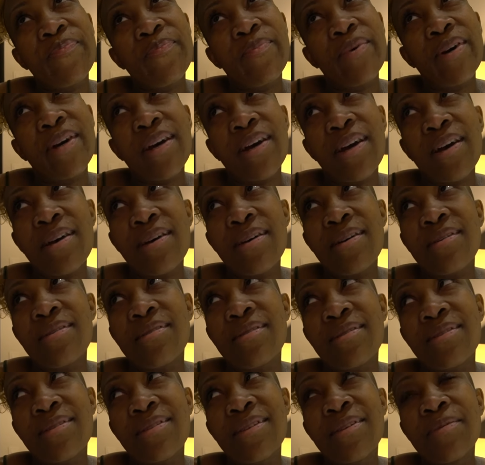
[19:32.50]

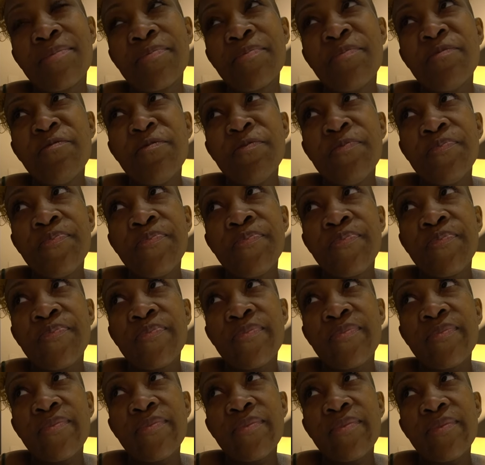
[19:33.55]
because
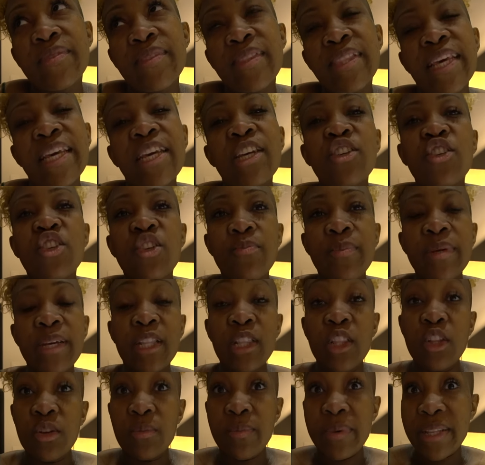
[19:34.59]
things should be a
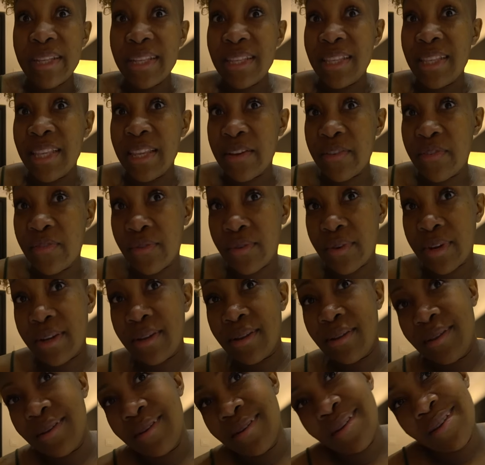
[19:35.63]
little bit
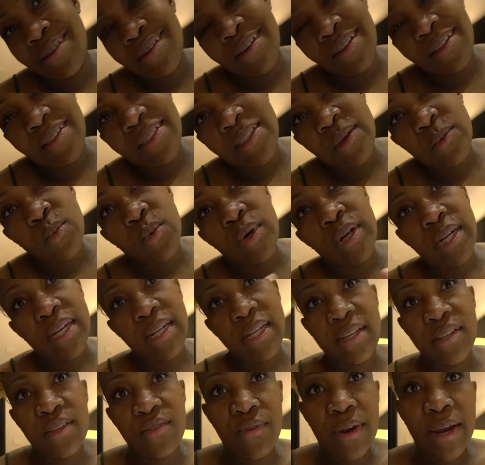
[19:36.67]
different than what it
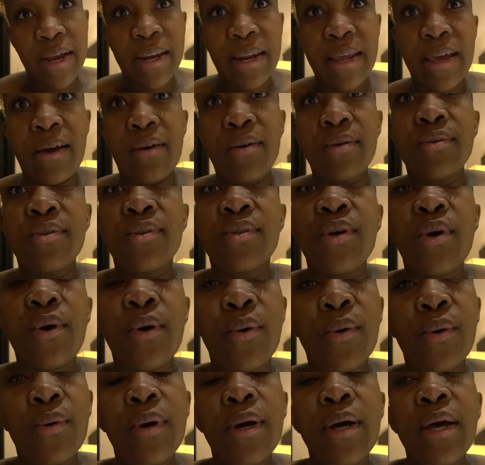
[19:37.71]
is right now.
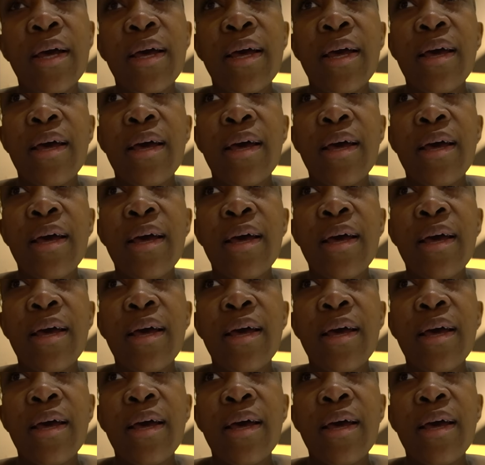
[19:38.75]
So,